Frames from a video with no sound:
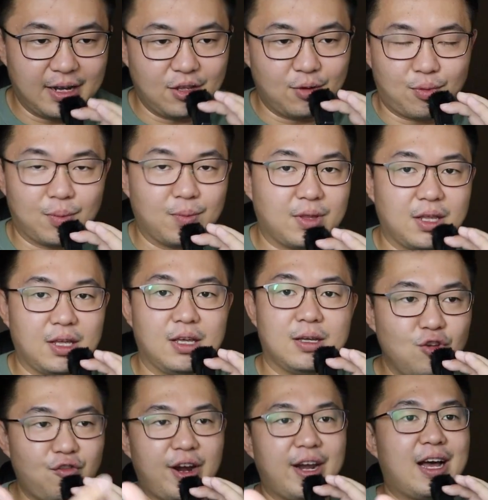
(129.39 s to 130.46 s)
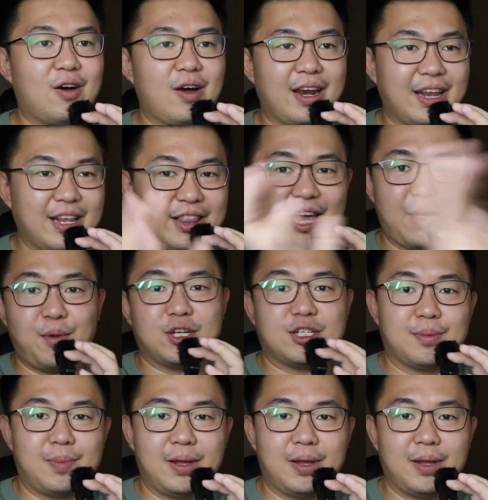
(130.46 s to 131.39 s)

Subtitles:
Your property, you rent out and they damage the